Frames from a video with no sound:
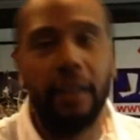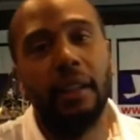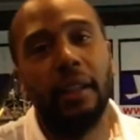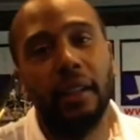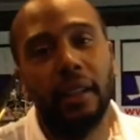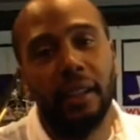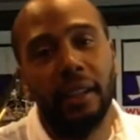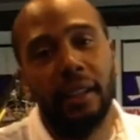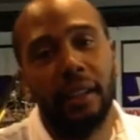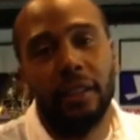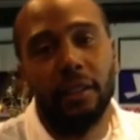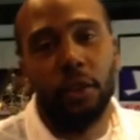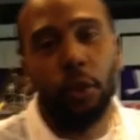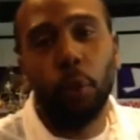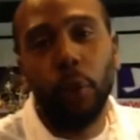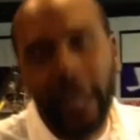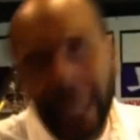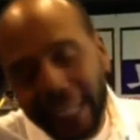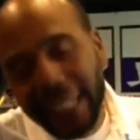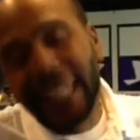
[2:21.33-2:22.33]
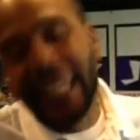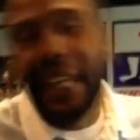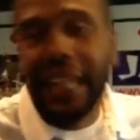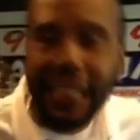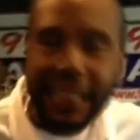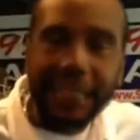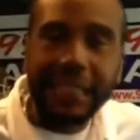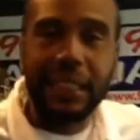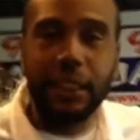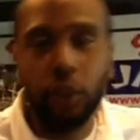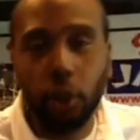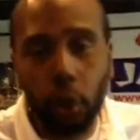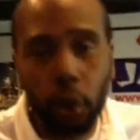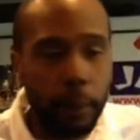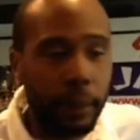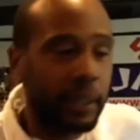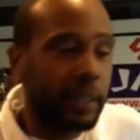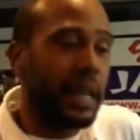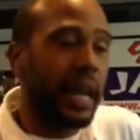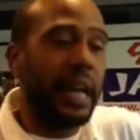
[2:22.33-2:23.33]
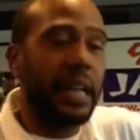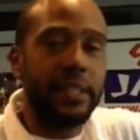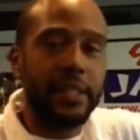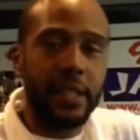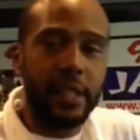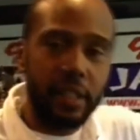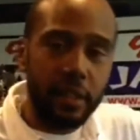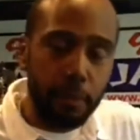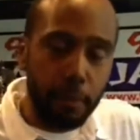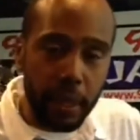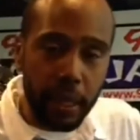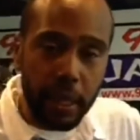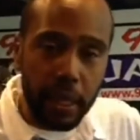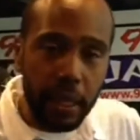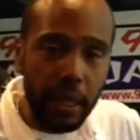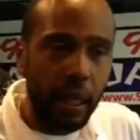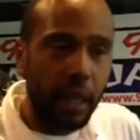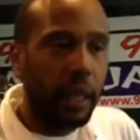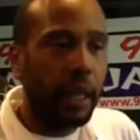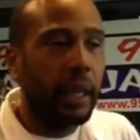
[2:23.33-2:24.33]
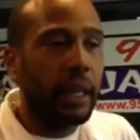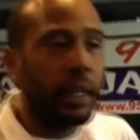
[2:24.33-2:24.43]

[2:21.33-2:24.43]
so we can listen to them. It's not just me.